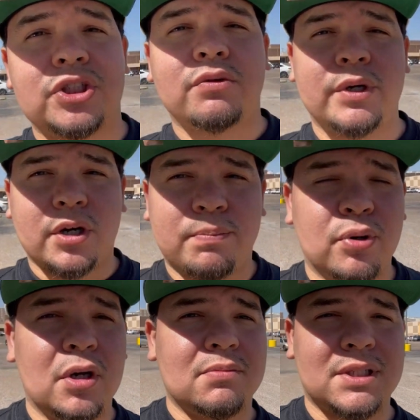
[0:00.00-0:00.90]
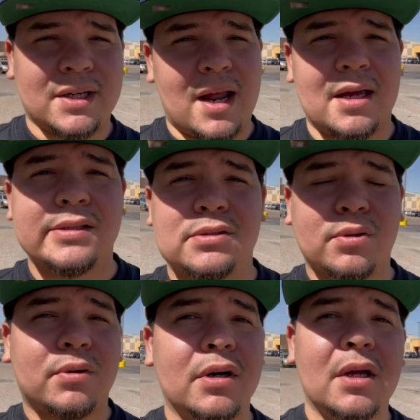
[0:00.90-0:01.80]
we're gonna pull up to the Nike
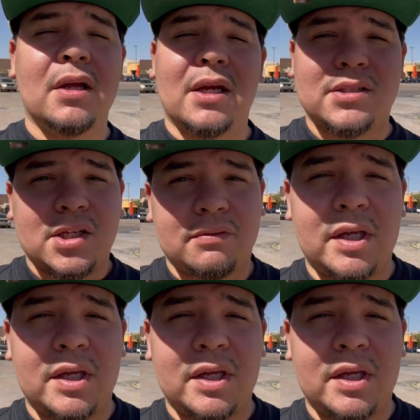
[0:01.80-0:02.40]
store and see if